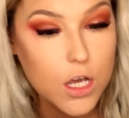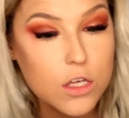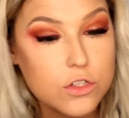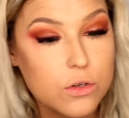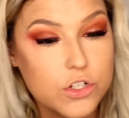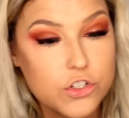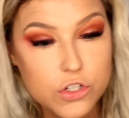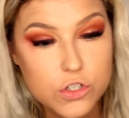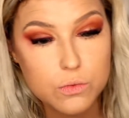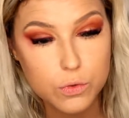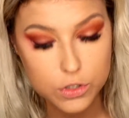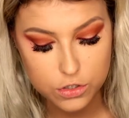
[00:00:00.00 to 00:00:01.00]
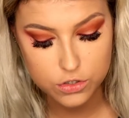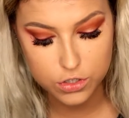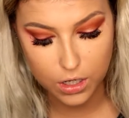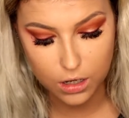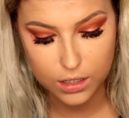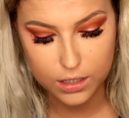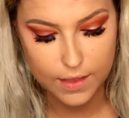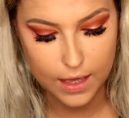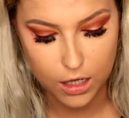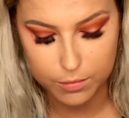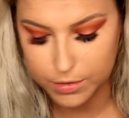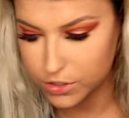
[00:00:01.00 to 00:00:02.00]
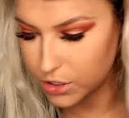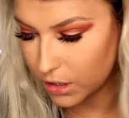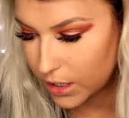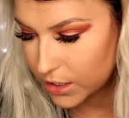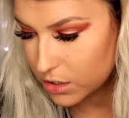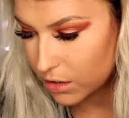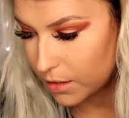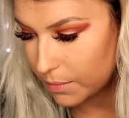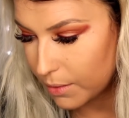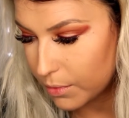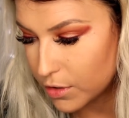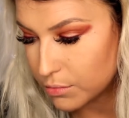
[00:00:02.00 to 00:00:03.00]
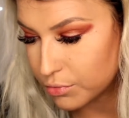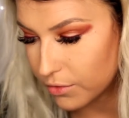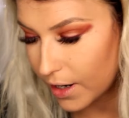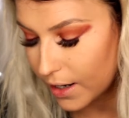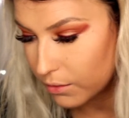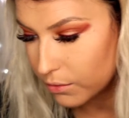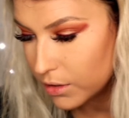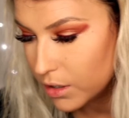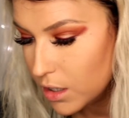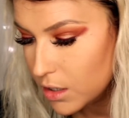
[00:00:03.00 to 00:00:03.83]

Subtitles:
So I just want to darken that up a tiny bit with a brown.